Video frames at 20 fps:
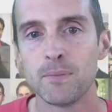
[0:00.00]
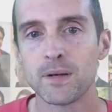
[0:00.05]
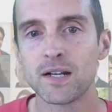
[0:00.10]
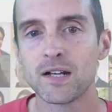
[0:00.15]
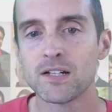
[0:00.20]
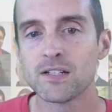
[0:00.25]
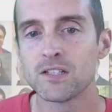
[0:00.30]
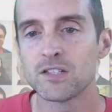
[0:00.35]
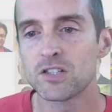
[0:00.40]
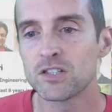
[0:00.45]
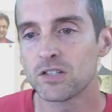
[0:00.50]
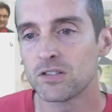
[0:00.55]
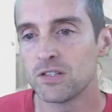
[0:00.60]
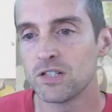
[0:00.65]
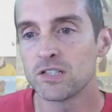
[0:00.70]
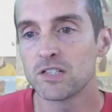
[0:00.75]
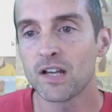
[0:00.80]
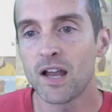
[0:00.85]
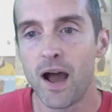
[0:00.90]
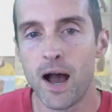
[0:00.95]
because
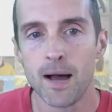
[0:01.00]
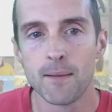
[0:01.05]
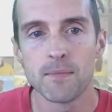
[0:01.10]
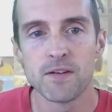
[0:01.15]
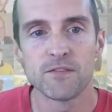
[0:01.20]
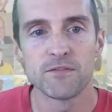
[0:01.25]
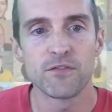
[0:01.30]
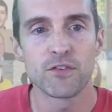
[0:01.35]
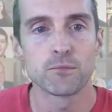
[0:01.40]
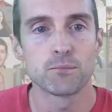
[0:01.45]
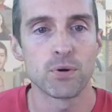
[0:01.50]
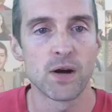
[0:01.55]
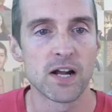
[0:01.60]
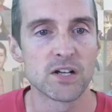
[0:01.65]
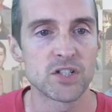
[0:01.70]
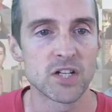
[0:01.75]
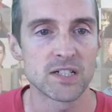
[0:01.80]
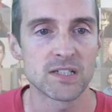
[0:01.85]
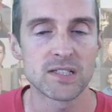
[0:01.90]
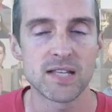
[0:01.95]
it's common for
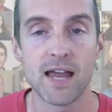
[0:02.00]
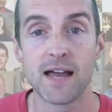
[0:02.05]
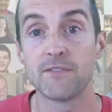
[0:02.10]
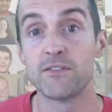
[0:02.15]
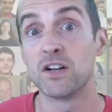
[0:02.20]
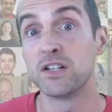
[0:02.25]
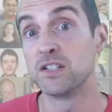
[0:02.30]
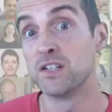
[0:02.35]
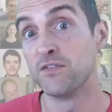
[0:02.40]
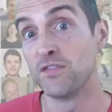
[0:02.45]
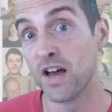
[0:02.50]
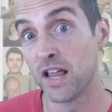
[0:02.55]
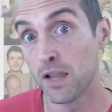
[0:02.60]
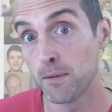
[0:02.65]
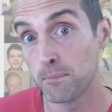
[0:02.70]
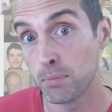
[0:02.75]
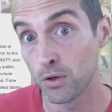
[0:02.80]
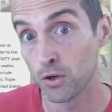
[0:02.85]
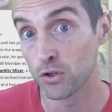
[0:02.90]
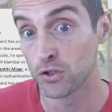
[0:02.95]
projects to have a
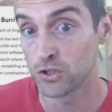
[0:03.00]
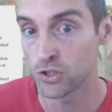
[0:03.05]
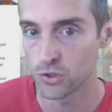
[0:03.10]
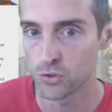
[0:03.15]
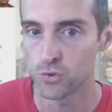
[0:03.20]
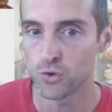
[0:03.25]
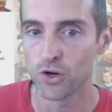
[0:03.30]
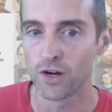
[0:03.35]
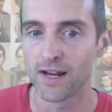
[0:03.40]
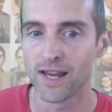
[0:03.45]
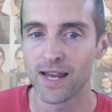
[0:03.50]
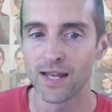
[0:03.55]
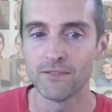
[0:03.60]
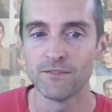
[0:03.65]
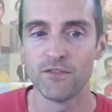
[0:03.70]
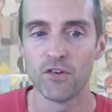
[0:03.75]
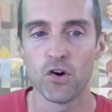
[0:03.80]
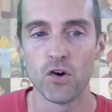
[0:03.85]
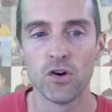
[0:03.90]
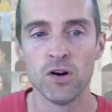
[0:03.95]
developer or two or a
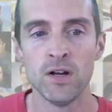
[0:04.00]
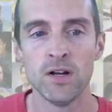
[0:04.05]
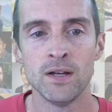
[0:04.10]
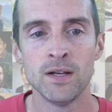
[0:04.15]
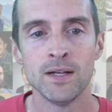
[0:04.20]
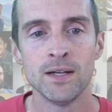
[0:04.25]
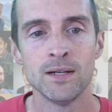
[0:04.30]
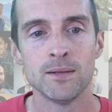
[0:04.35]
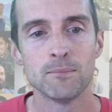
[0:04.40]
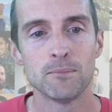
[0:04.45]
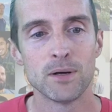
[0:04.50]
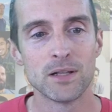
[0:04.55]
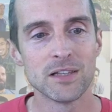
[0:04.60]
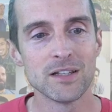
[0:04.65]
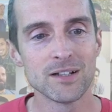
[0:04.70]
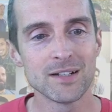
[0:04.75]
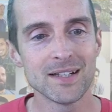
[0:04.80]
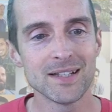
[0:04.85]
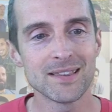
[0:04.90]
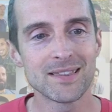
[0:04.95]
handful, but
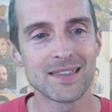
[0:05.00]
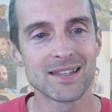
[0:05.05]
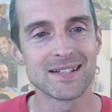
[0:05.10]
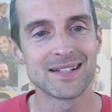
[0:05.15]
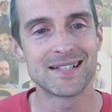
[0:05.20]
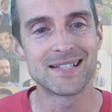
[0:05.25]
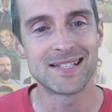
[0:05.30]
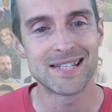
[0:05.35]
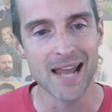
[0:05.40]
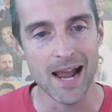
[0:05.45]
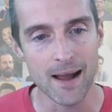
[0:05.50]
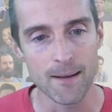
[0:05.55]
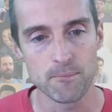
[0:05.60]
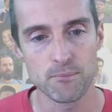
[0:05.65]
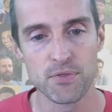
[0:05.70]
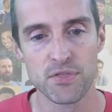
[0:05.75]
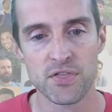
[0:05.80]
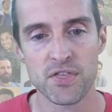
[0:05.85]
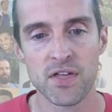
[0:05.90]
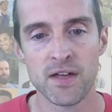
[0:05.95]
look at the
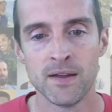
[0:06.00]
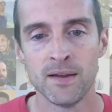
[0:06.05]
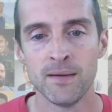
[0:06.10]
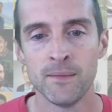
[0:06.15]
depth.